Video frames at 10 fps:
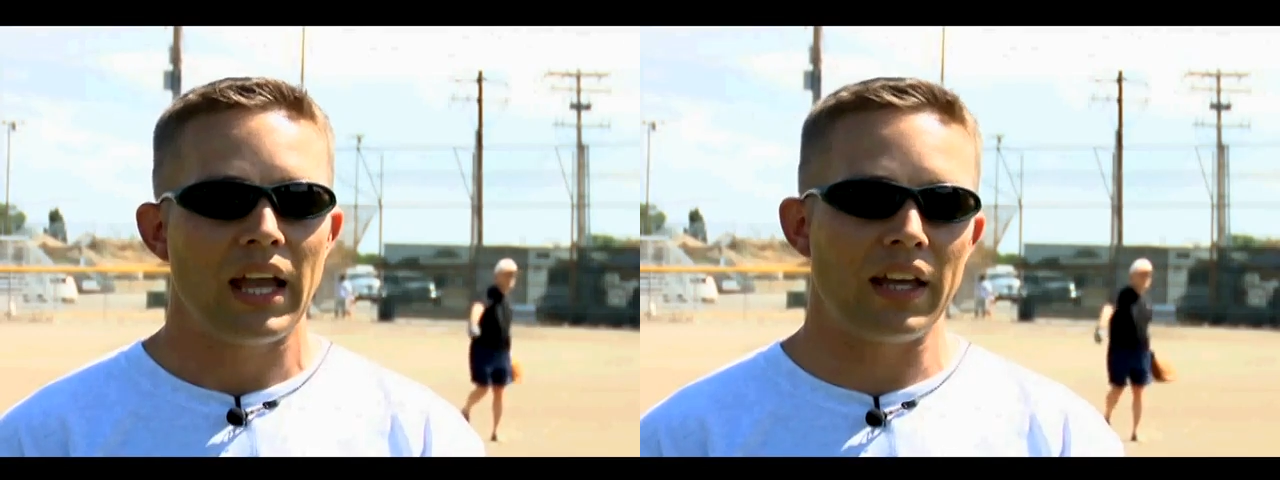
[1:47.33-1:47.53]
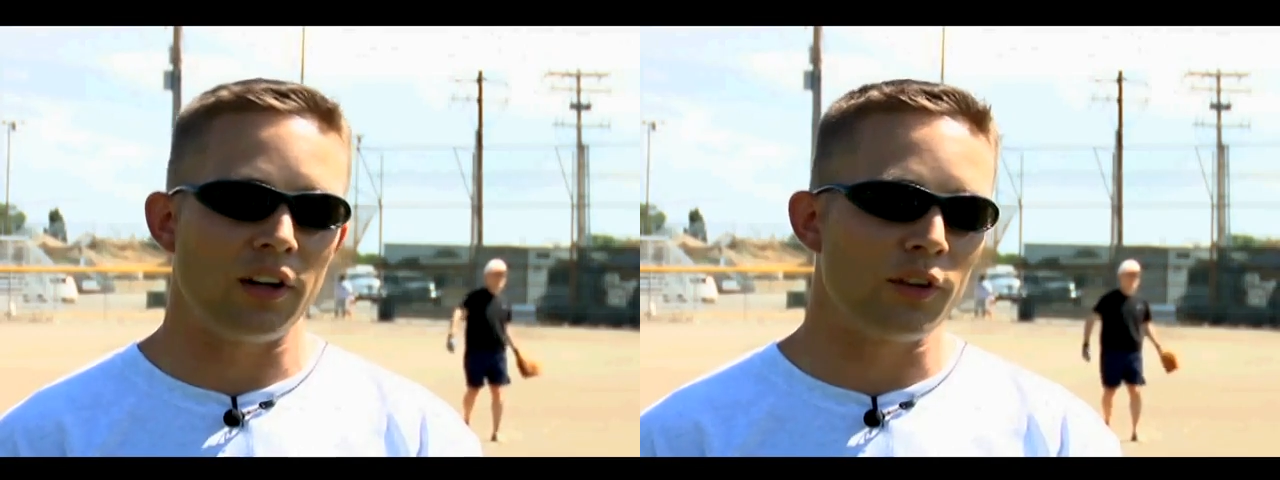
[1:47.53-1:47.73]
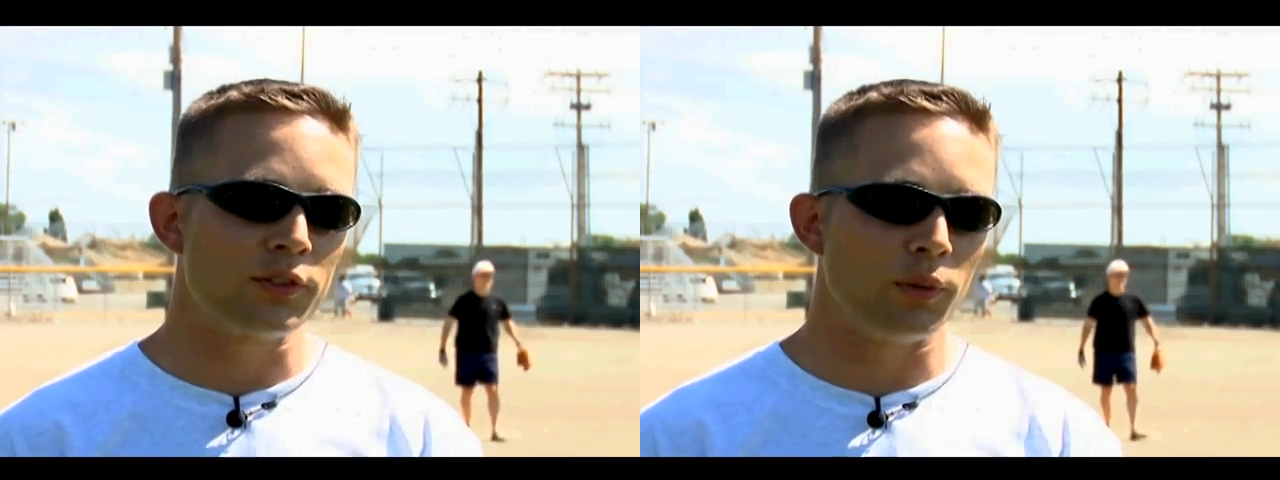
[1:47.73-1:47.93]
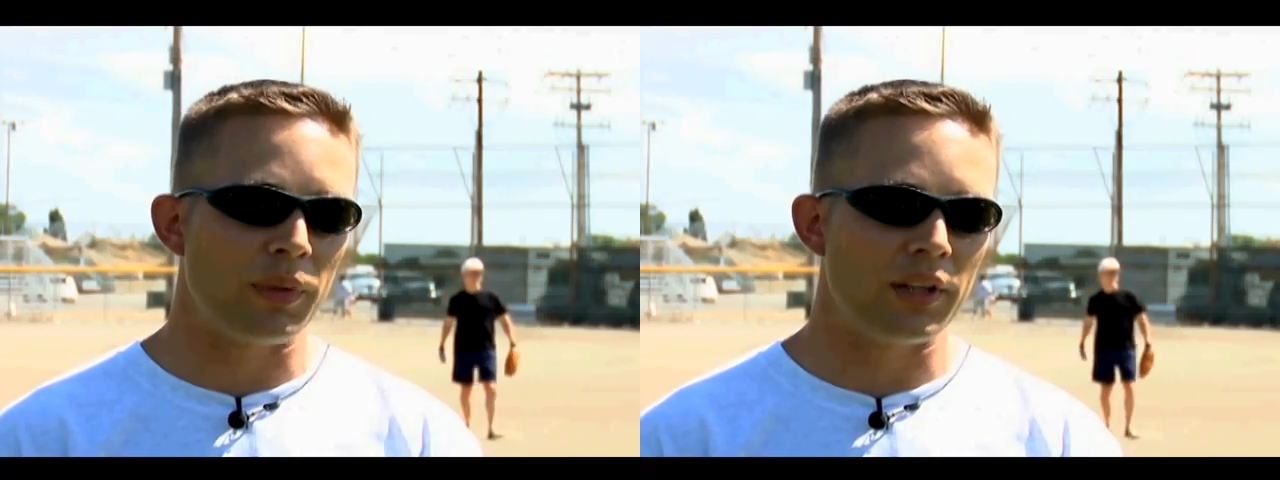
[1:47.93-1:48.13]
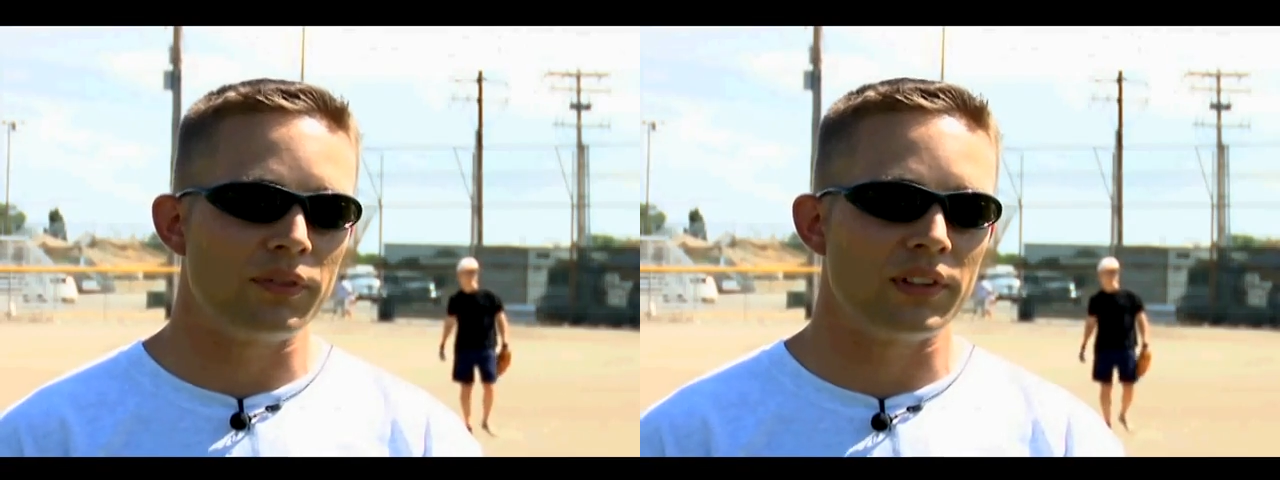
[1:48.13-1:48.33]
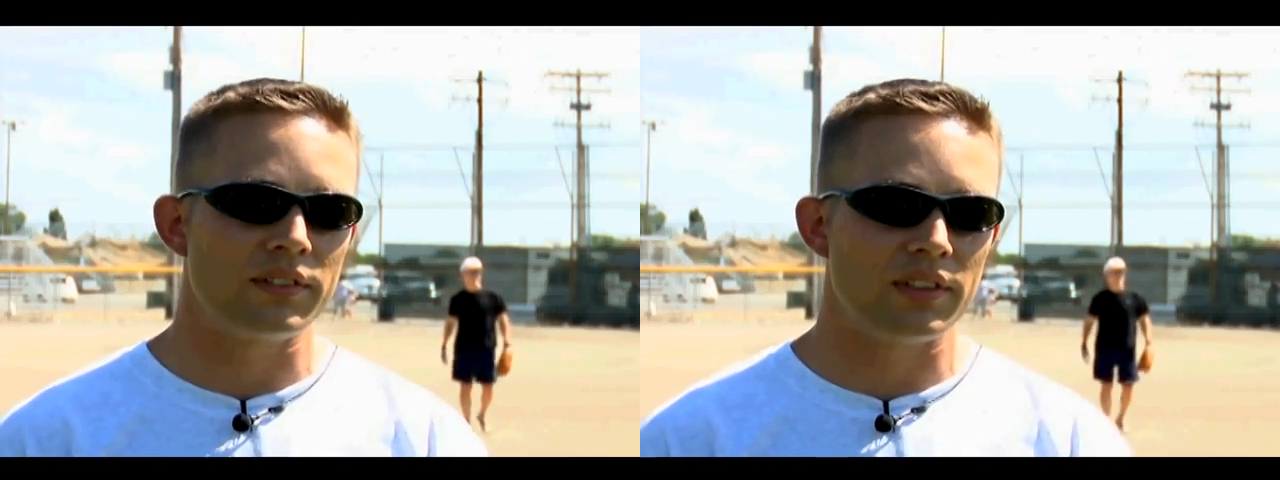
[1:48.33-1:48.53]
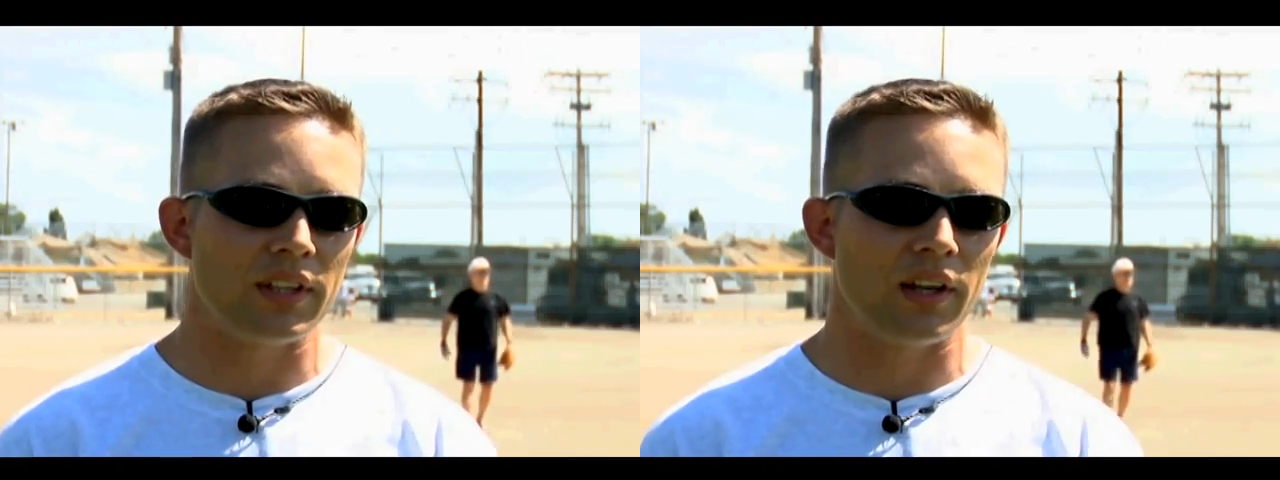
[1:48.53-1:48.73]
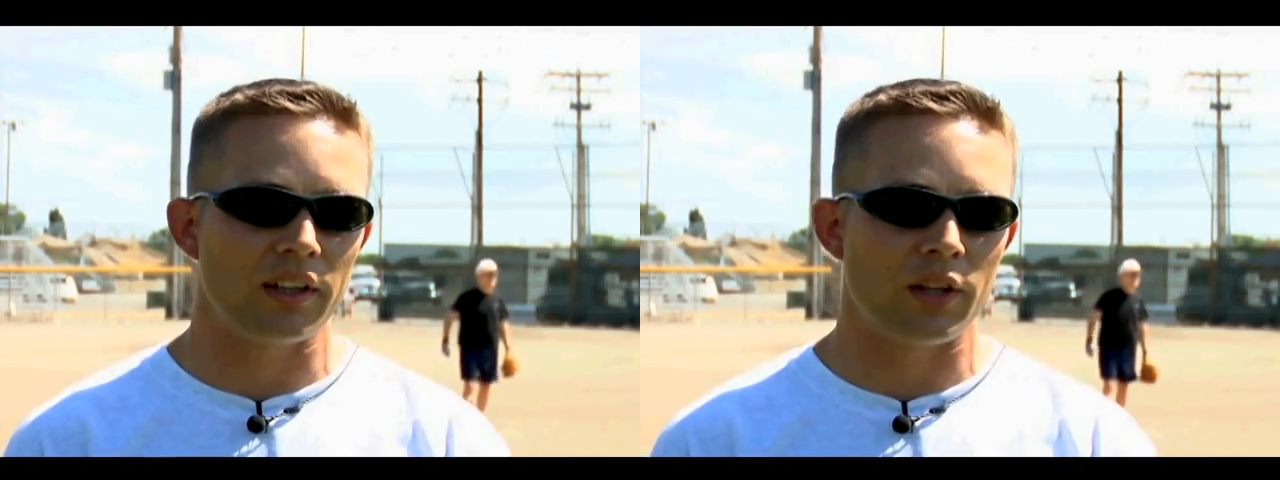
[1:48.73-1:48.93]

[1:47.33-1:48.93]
and it also benefits the uh,